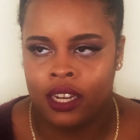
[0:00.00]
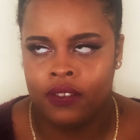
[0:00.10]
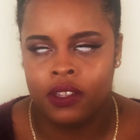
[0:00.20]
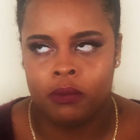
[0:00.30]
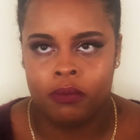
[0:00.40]
I
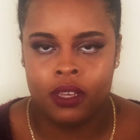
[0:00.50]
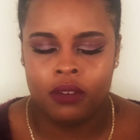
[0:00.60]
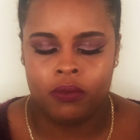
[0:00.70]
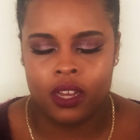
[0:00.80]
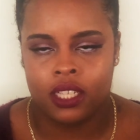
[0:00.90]
lived in the
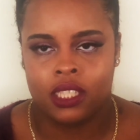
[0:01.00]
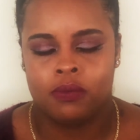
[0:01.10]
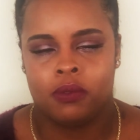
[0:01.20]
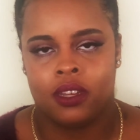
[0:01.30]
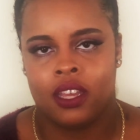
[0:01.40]

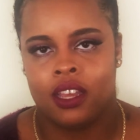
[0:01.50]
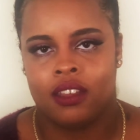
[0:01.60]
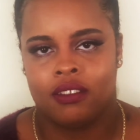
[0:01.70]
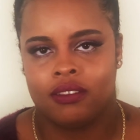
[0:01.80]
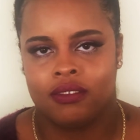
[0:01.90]
Midwest, but
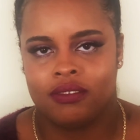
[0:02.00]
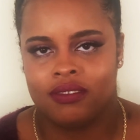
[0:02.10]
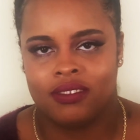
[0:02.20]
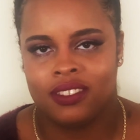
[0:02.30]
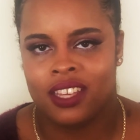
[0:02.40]

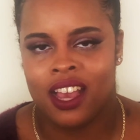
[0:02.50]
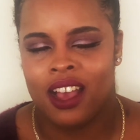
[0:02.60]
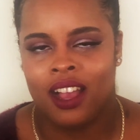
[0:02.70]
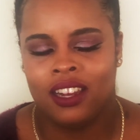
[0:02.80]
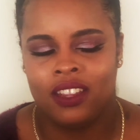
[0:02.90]

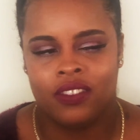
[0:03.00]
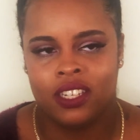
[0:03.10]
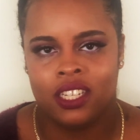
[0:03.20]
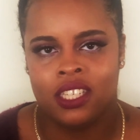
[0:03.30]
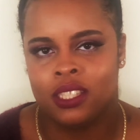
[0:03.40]
yeah, I lived
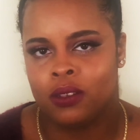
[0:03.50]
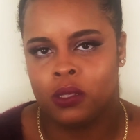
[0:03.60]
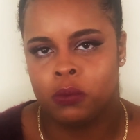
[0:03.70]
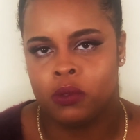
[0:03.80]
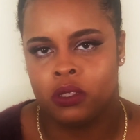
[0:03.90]
in the East
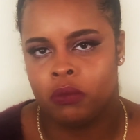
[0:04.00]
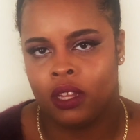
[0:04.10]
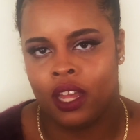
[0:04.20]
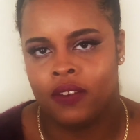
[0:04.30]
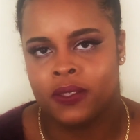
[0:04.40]
Coast most of
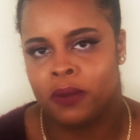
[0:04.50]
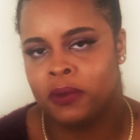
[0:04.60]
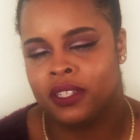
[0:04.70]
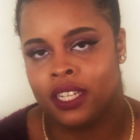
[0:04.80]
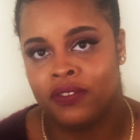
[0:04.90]
my life, so I'm
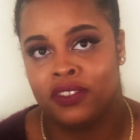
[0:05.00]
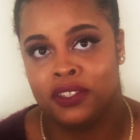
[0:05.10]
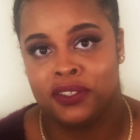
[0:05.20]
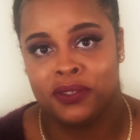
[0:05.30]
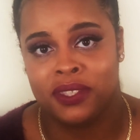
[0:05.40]
going to
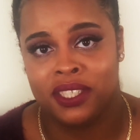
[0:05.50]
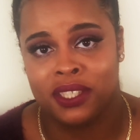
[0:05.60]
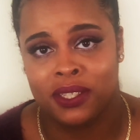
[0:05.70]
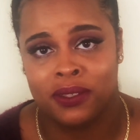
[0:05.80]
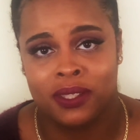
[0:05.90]
definitely choose
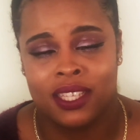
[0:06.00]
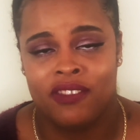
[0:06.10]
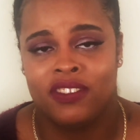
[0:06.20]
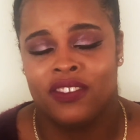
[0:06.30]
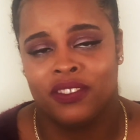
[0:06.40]
East Coast.
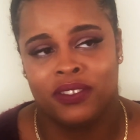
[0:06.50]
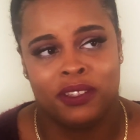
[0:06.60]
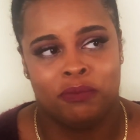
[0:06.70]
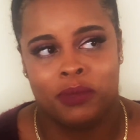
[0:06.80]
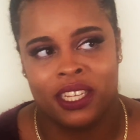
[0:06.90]
I've never
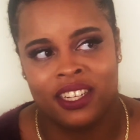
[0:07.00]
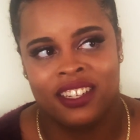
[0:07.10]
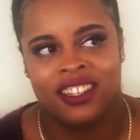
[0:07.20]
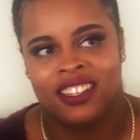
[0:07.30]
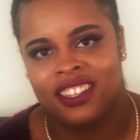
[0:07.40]
really
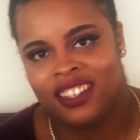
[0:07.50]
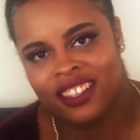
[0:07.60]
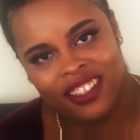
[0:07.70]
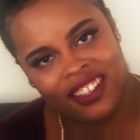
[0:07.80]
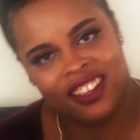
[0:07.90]
been
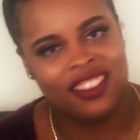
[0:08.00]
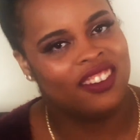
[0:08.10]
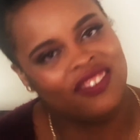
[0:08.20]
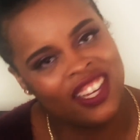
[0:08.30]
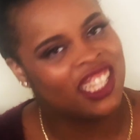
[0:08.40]
in
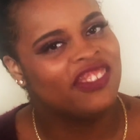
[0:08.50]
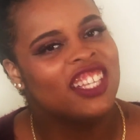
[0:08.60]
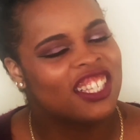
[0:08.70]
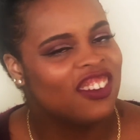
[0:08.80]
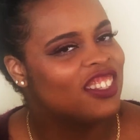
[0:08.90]
the West
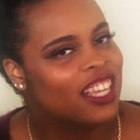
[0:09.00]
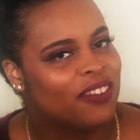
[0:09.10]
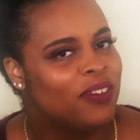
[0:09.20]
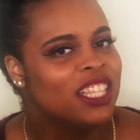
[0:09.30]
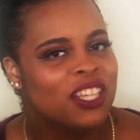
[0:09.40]
Coast.
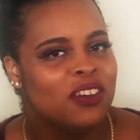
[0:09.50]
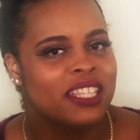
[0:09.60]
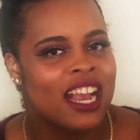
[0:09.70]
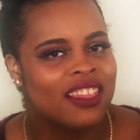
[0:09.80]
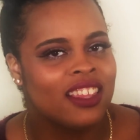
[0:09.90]
Like West
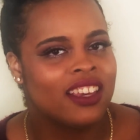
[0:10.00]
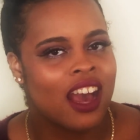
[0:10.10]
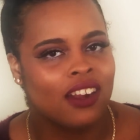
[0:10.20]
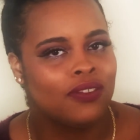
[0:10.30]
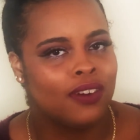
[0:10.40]
Coast, I think
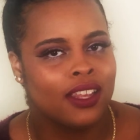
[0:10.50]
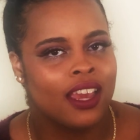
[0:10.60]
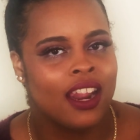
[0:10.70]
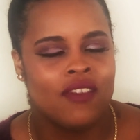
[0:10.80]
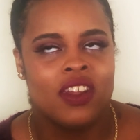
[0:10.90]

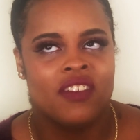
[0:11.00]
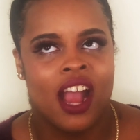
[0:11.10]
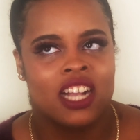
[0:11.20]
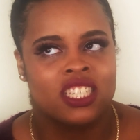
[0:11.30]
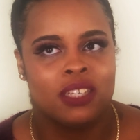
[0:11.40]
California, and I've never
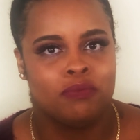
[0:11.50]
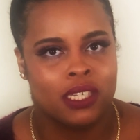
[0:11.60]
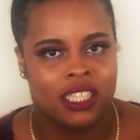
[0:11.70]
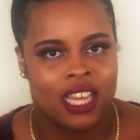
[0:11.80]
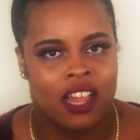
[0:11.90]
actually
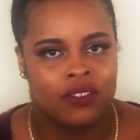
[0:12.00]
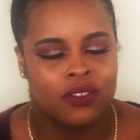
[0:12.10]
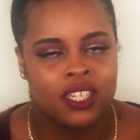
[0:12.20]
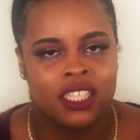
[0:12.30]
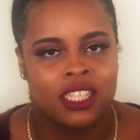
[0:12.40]
been to
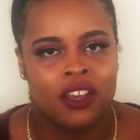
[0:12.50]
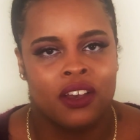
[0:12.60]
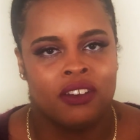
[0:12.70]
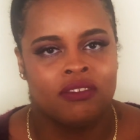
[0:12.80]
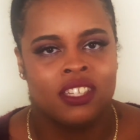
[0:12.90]
California,
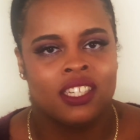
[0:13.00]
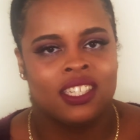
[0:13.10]
so